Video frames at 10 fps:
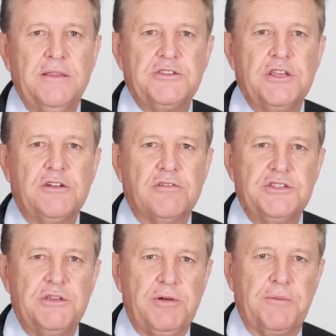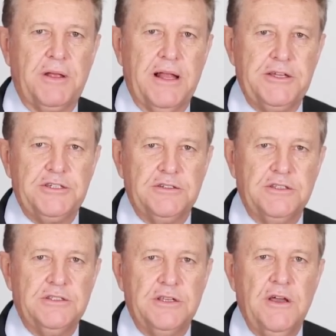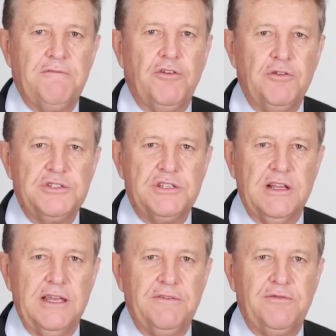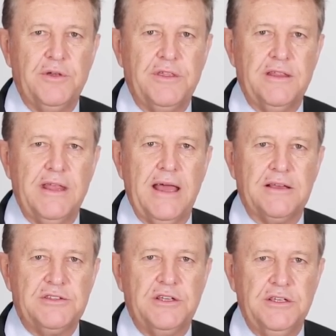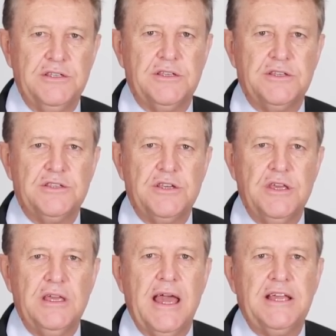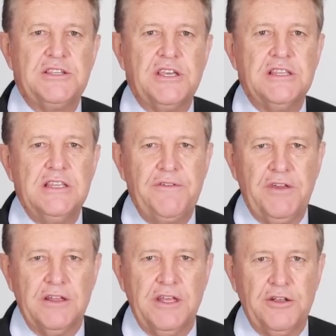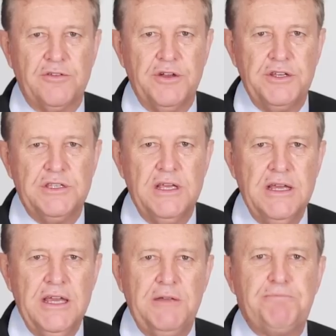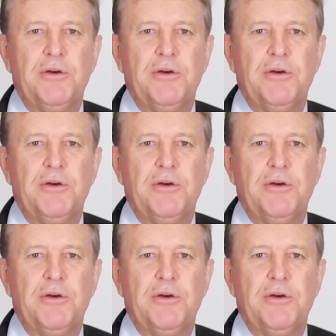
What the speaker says: This increasing population forced to live within our cities is seeing a significant increase in